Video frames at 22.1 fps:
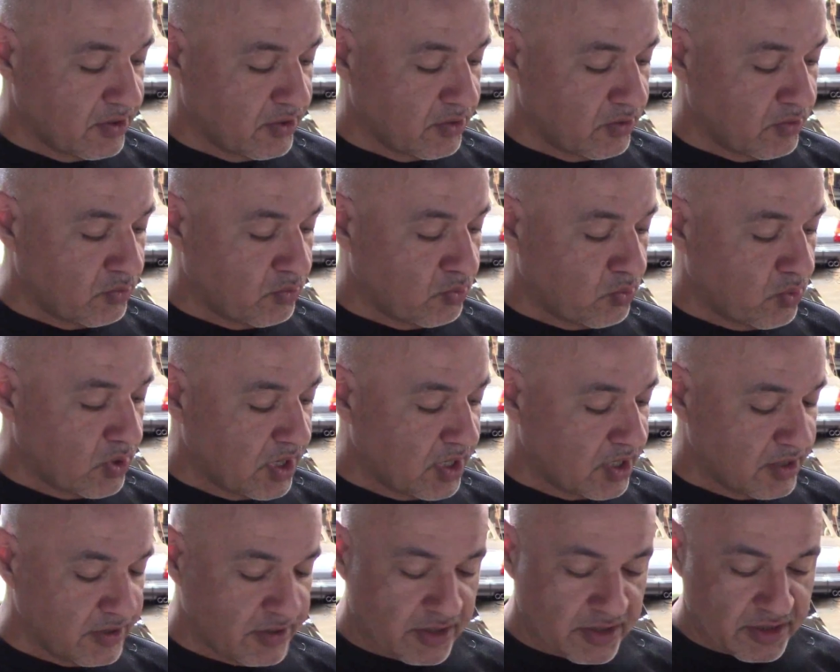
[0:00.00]
one
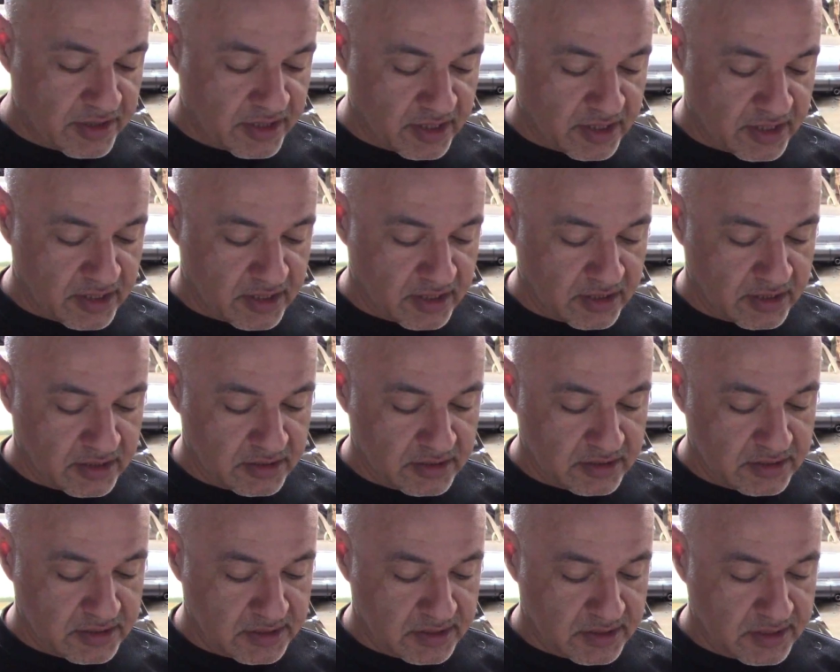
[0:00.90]
of the
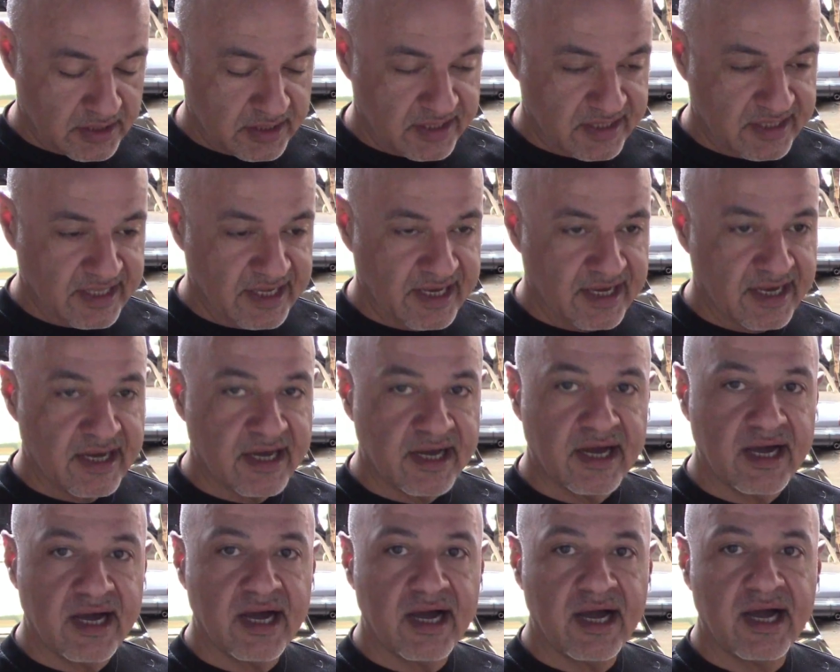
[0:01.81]
things that
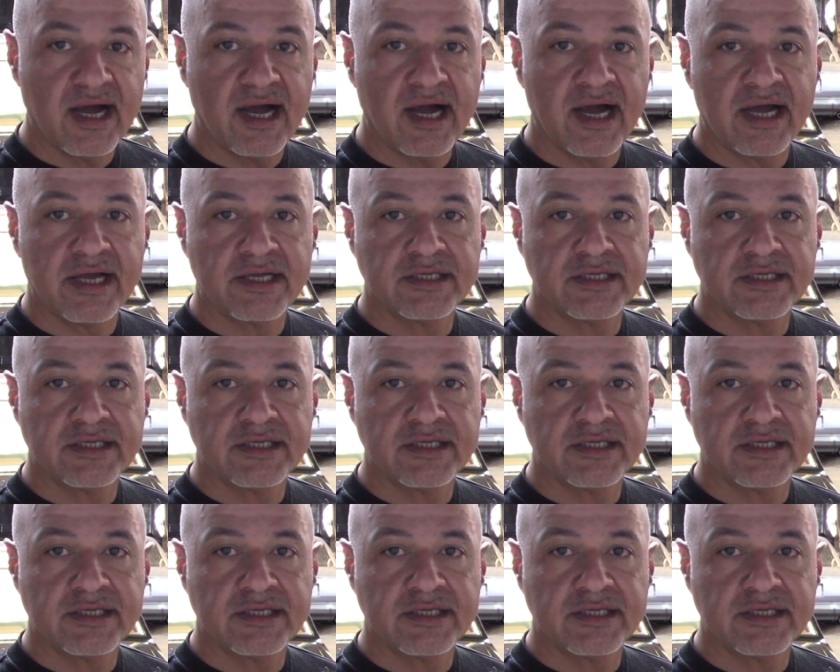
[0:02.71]
I